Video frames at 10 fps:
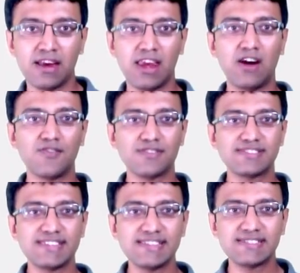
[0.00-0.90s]
Now,
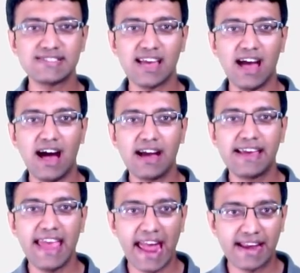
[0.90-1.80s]
since a
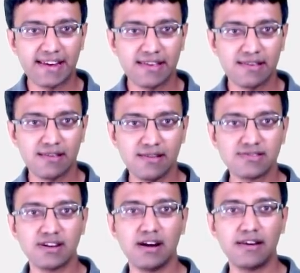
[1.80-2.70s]
get
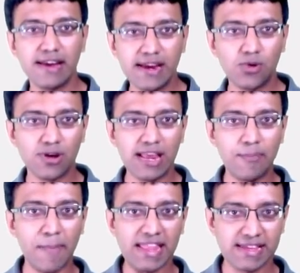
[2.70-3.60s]
is a read-only
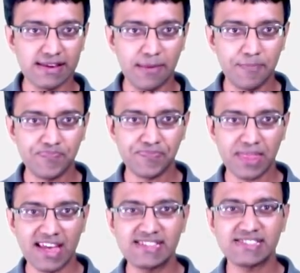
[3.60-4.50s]
method, it's